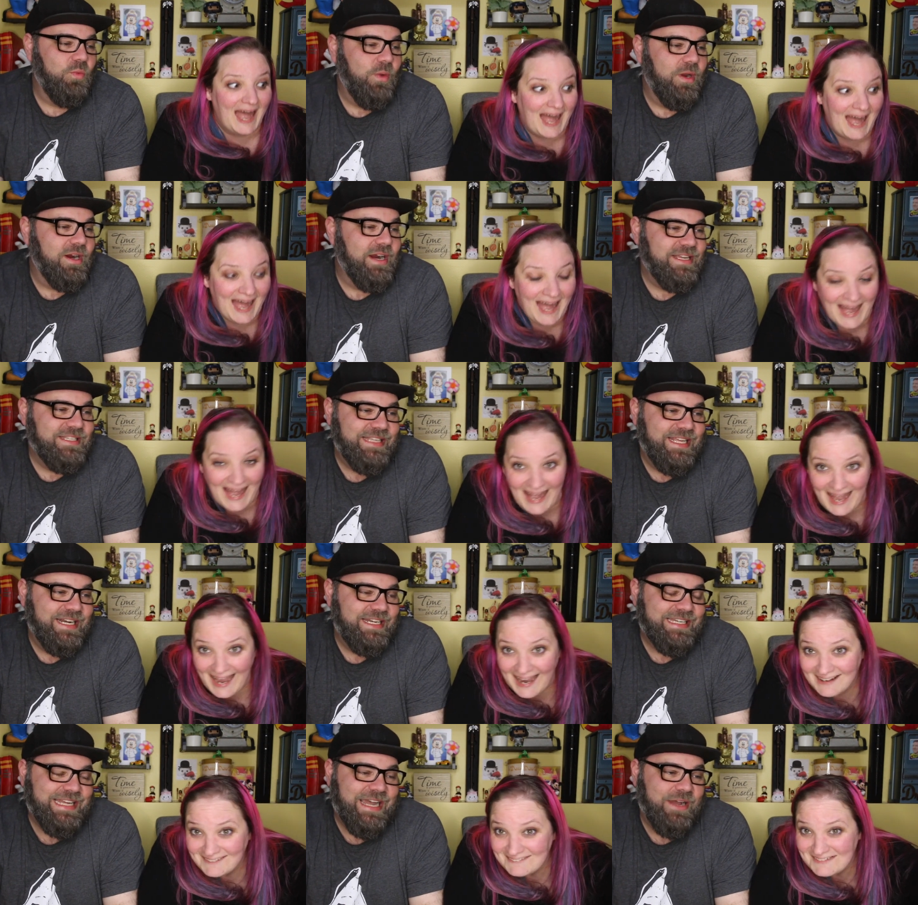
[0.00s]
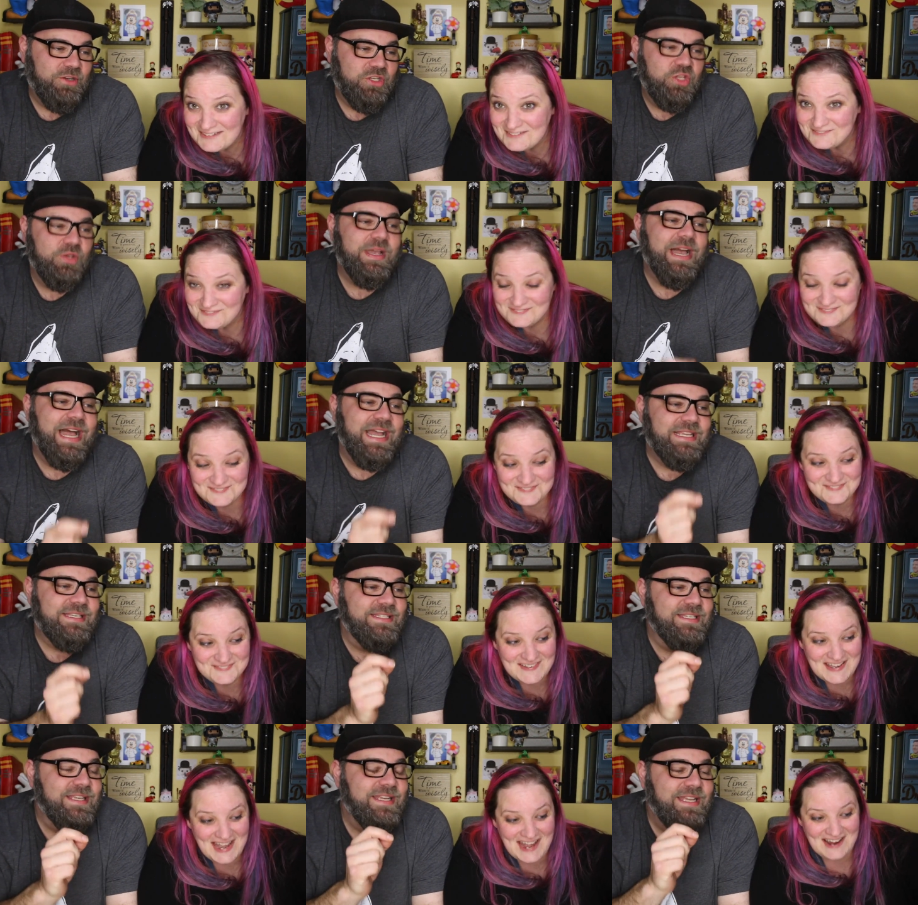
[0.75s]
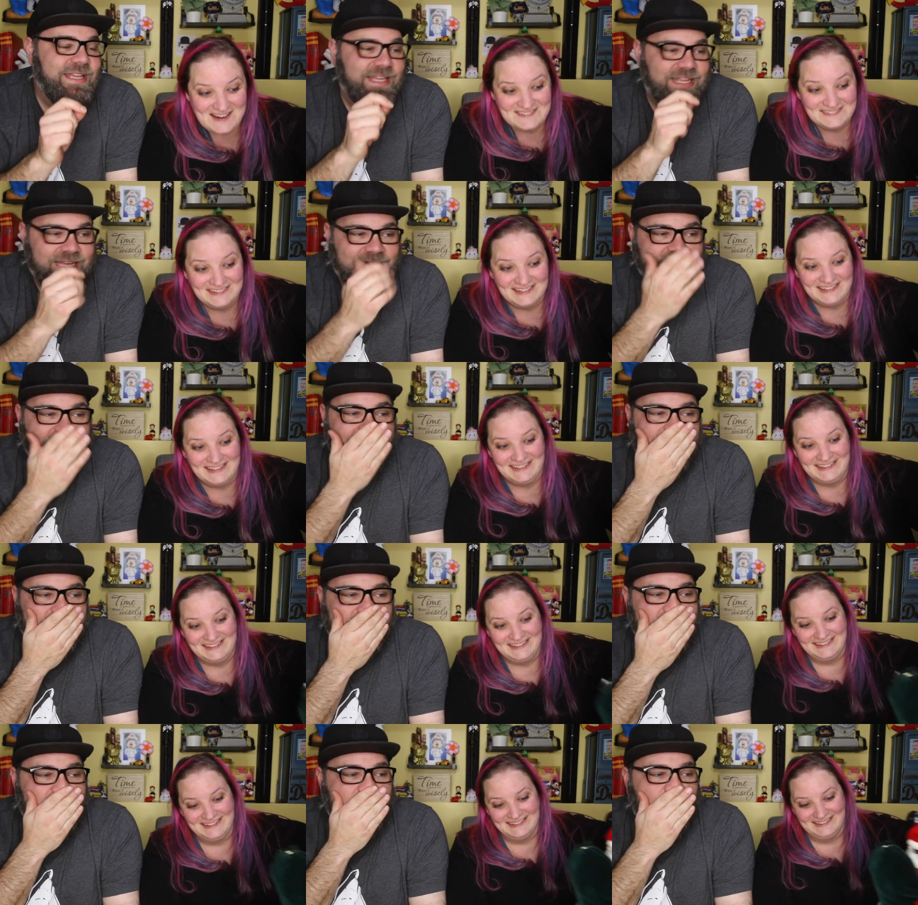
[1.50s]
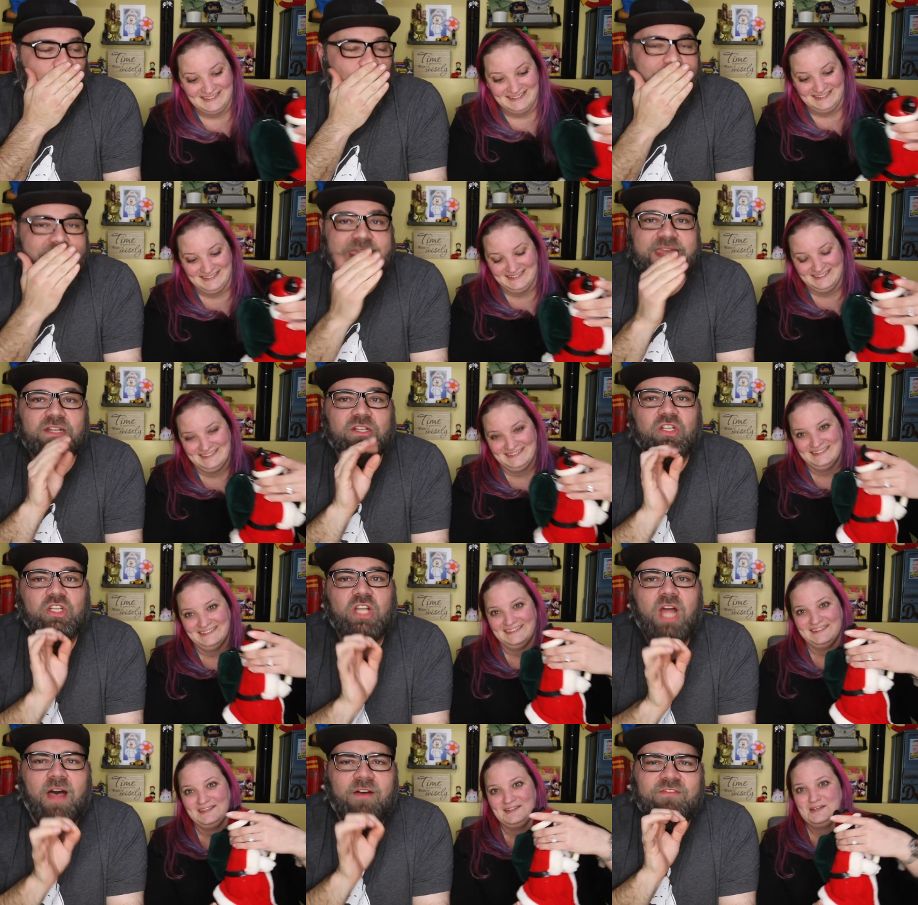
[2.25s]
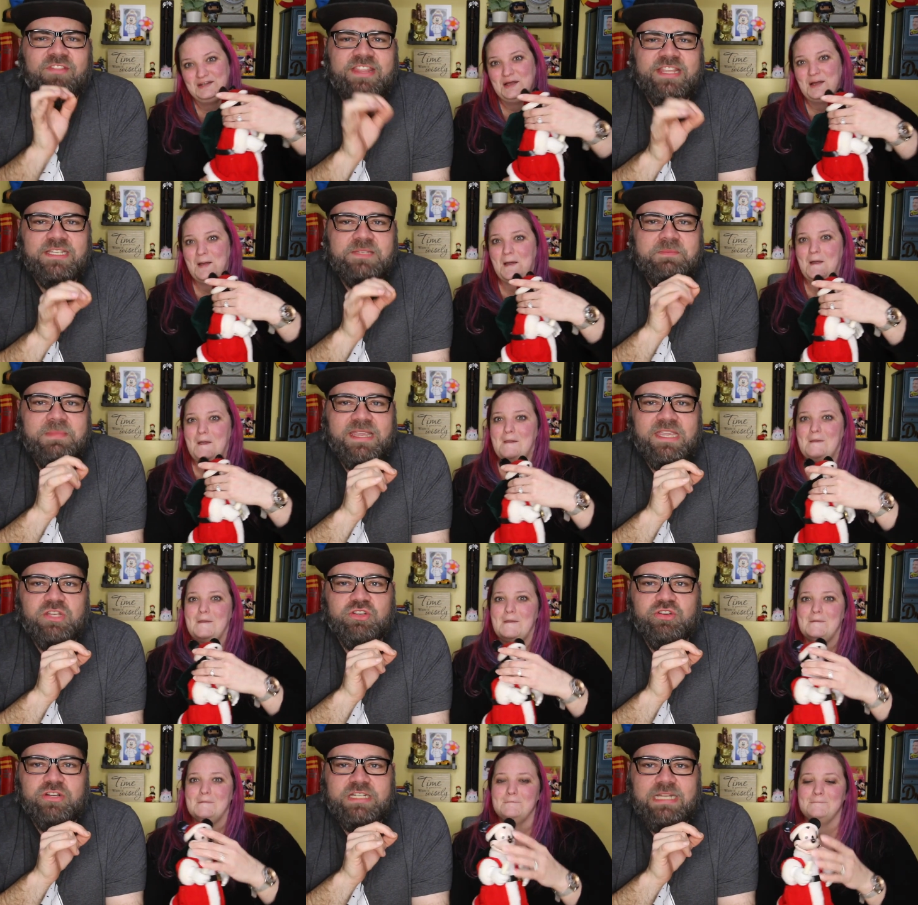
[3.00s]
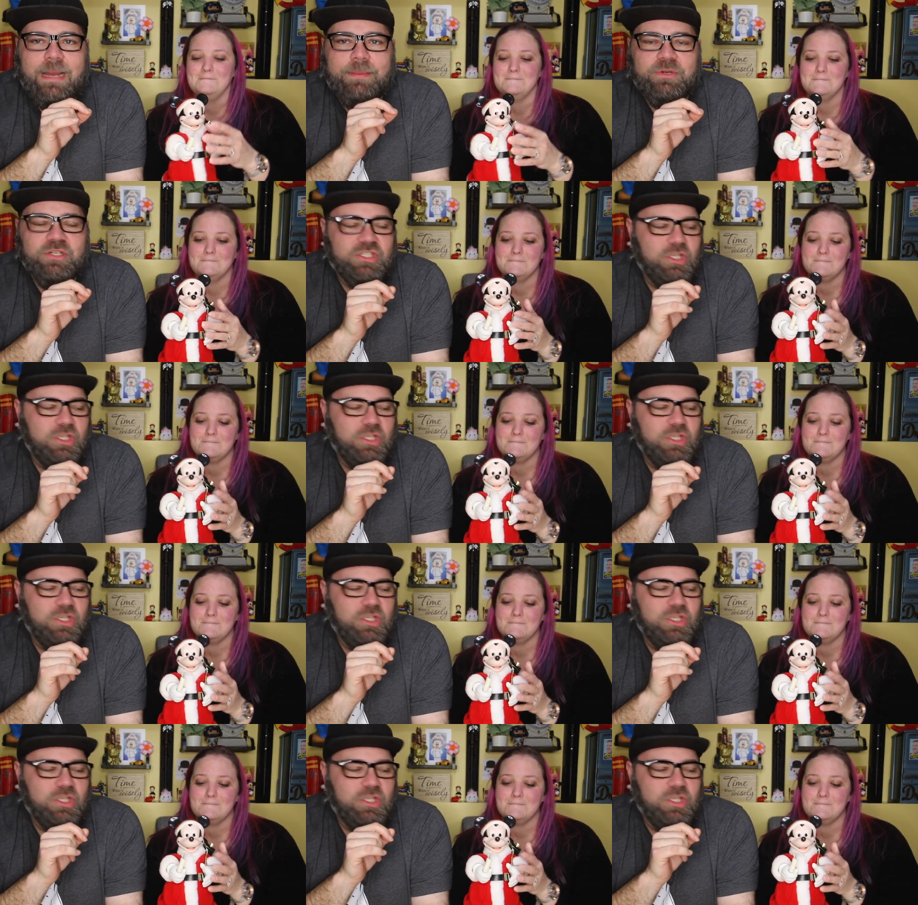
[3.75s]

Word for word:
Speaker 1: where I set it down. You guys, we love this Mickey tree topper